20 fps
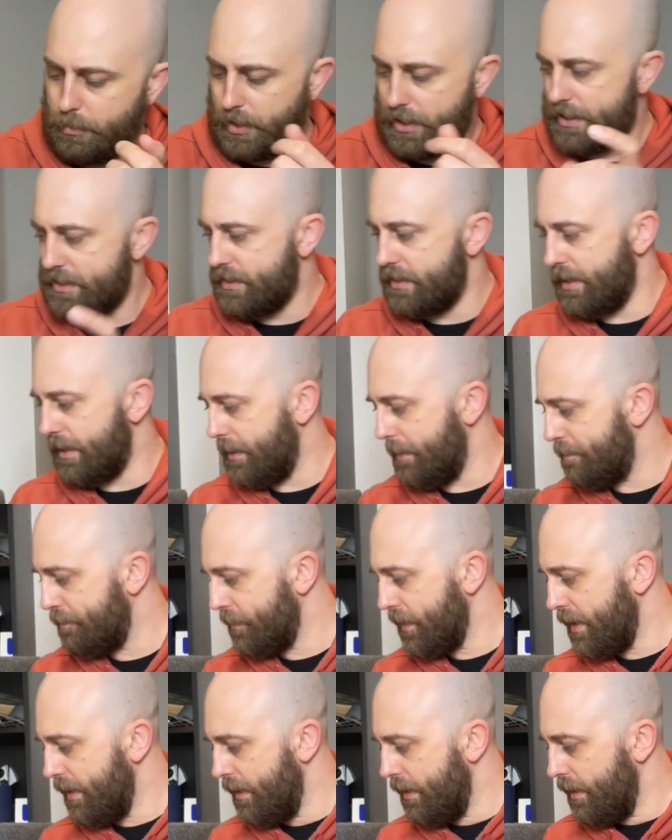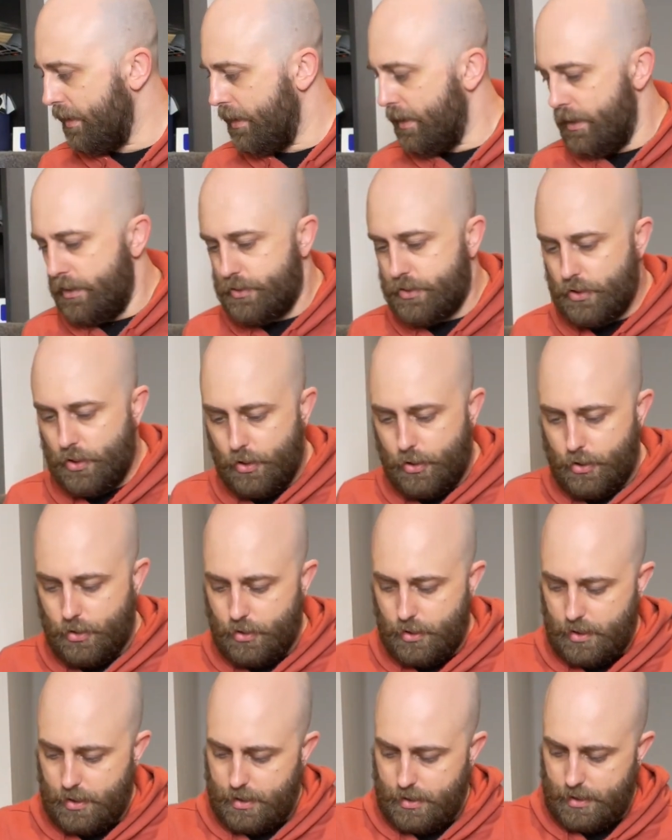ballistic.
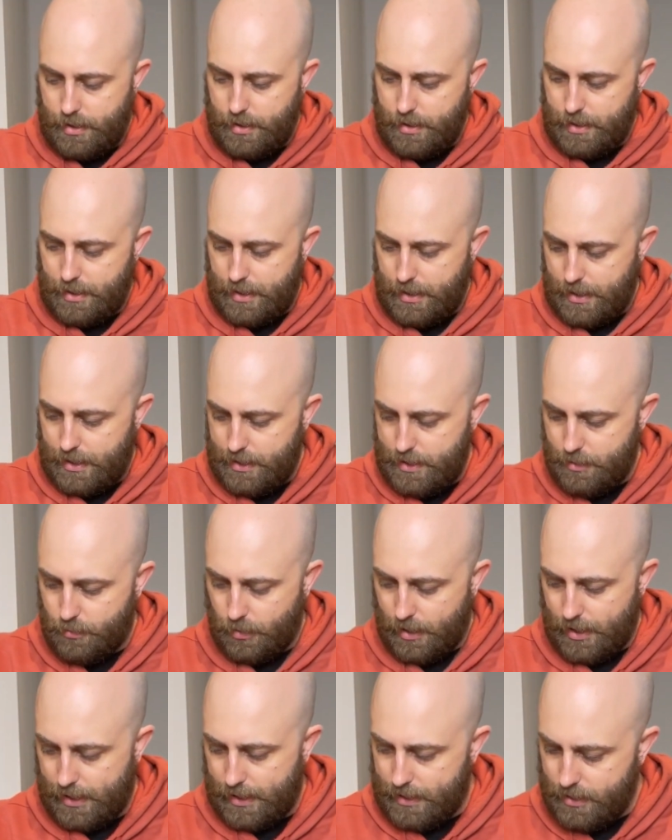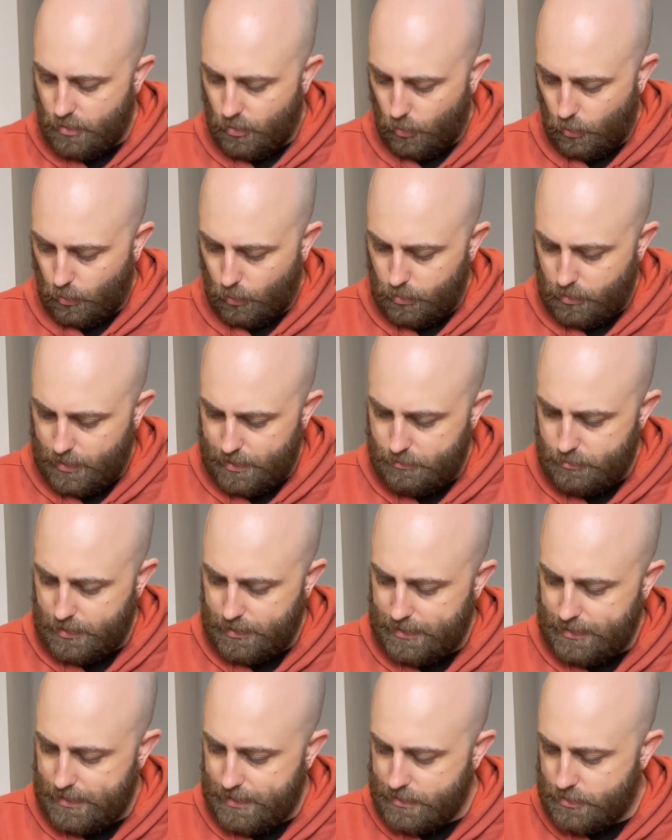So anyway, all I
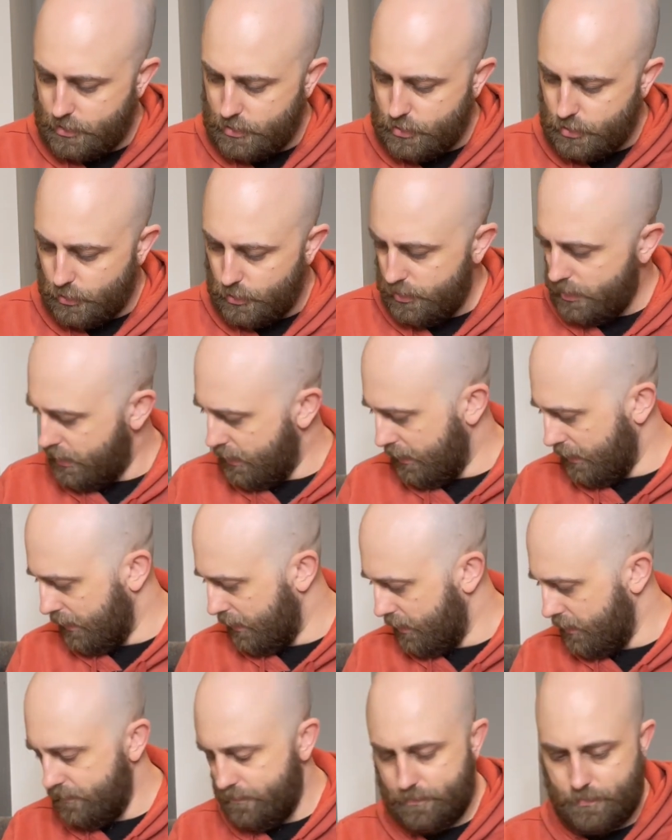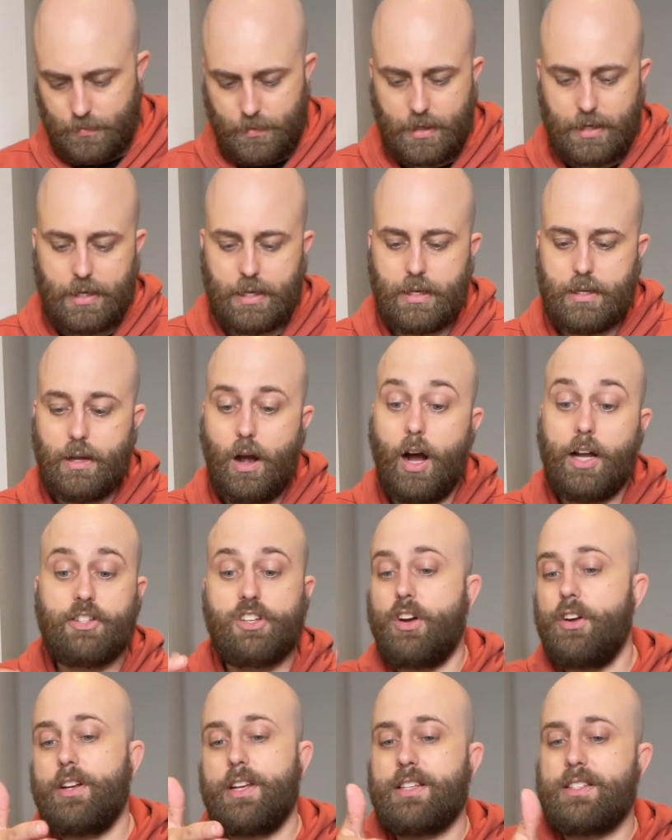really need to do here, I
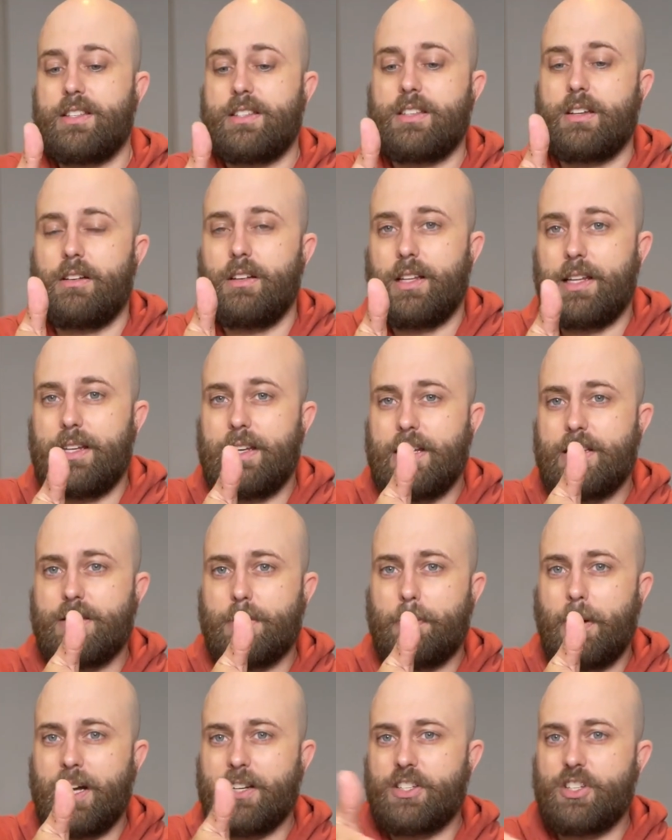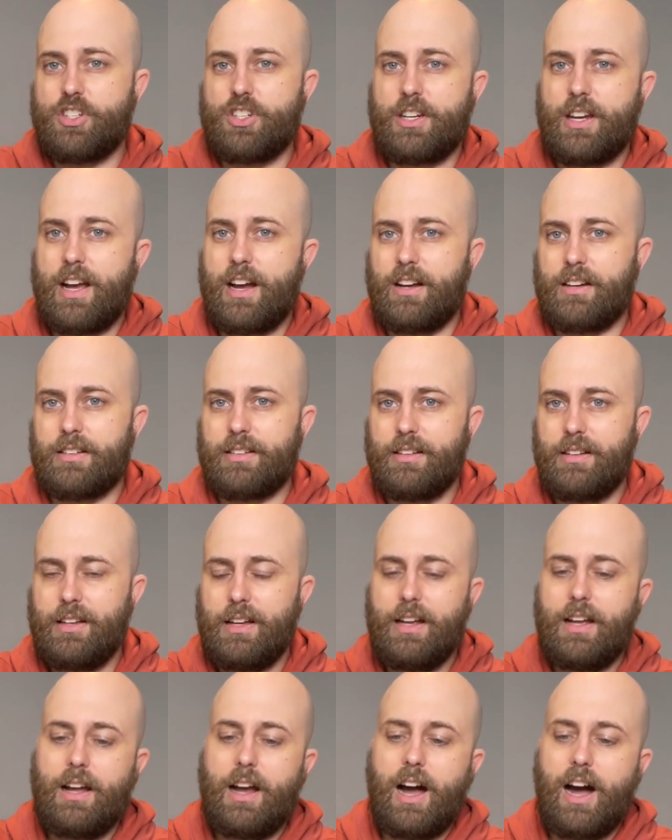don't necessarily need to partition out
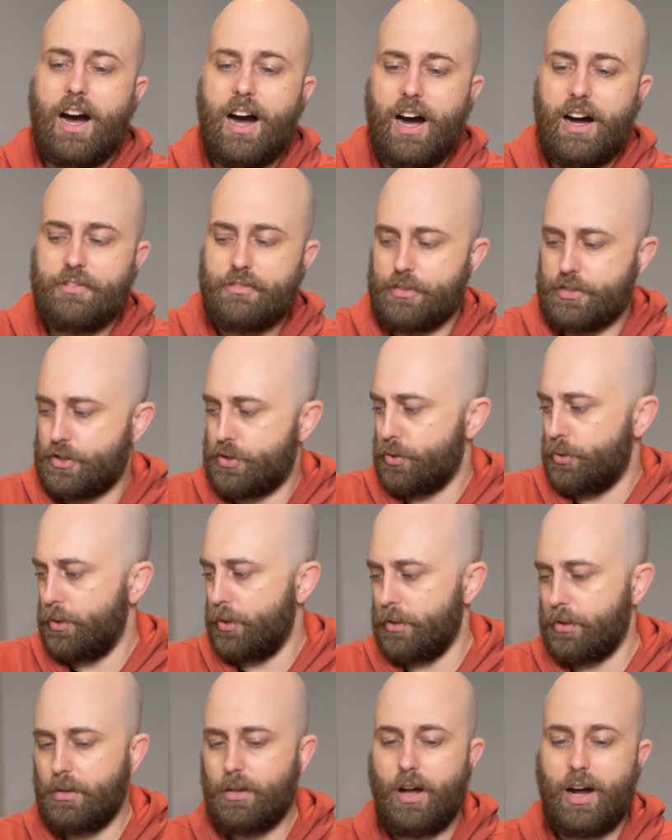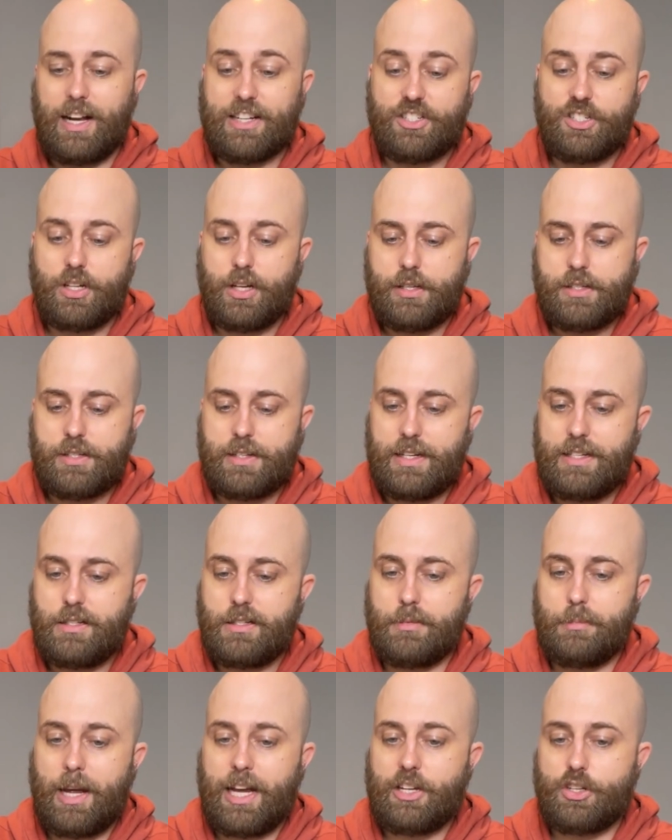half the soil. I just need
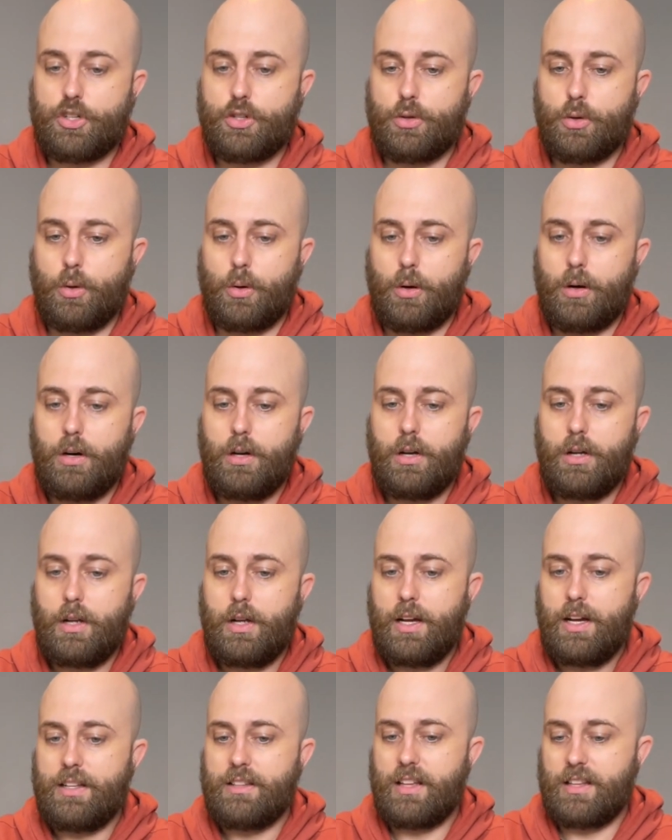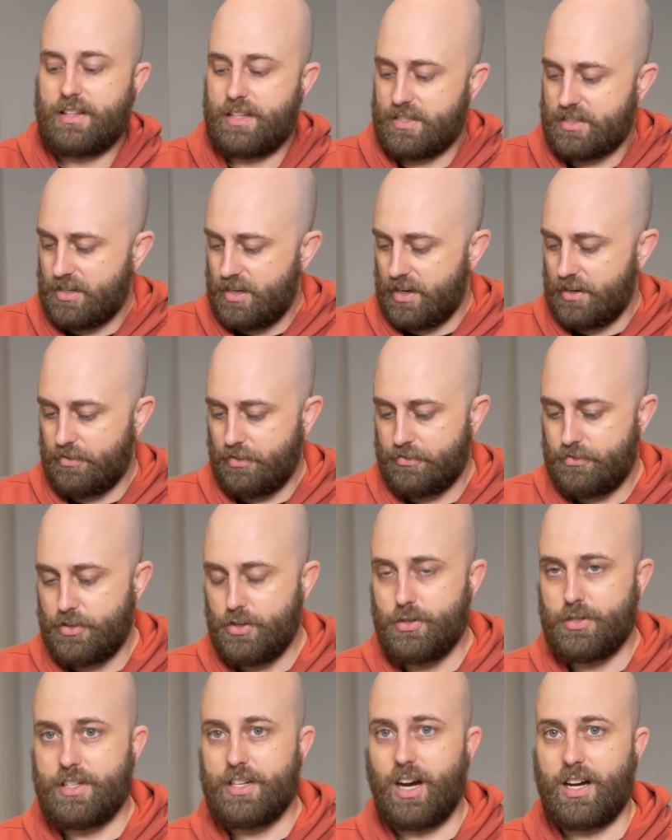to make sure that there's kind of a
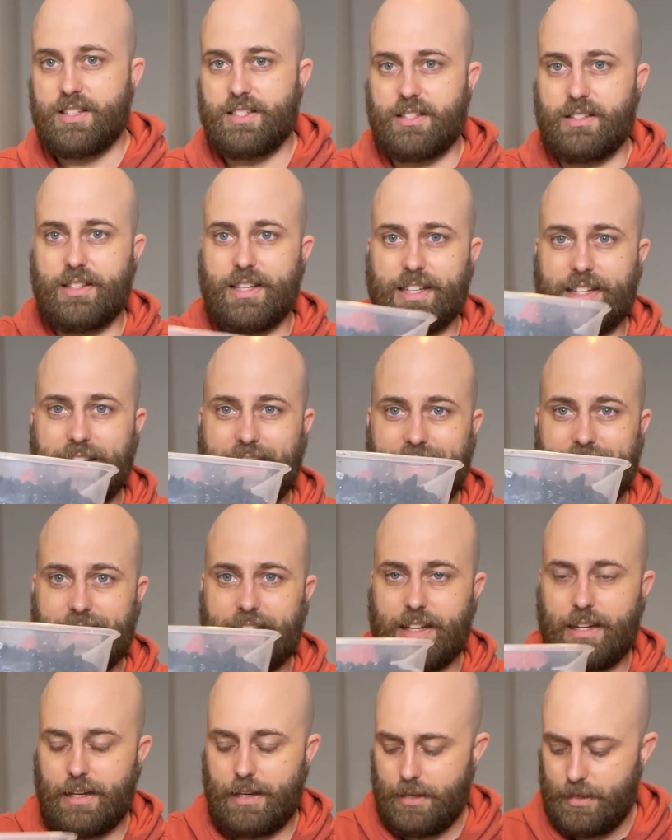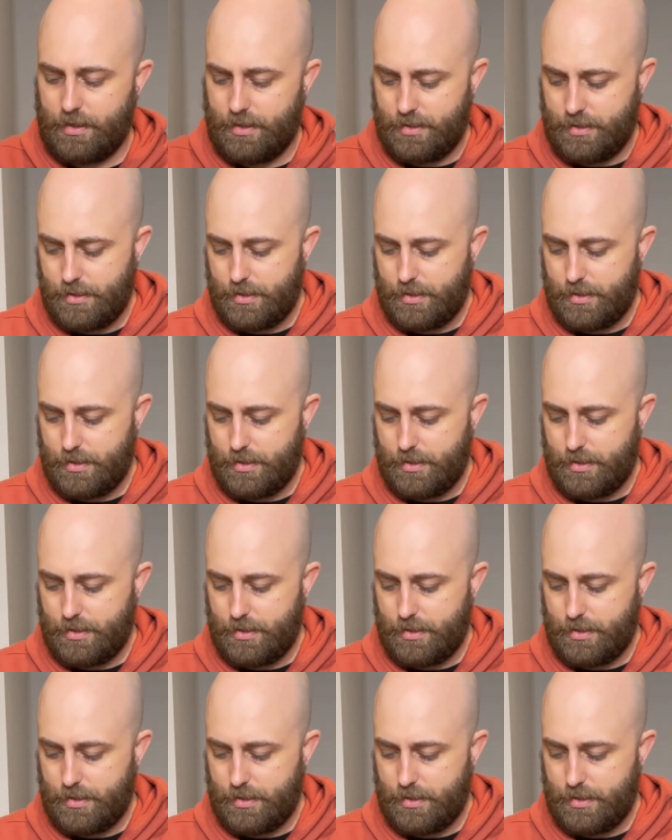few dozen that get in here,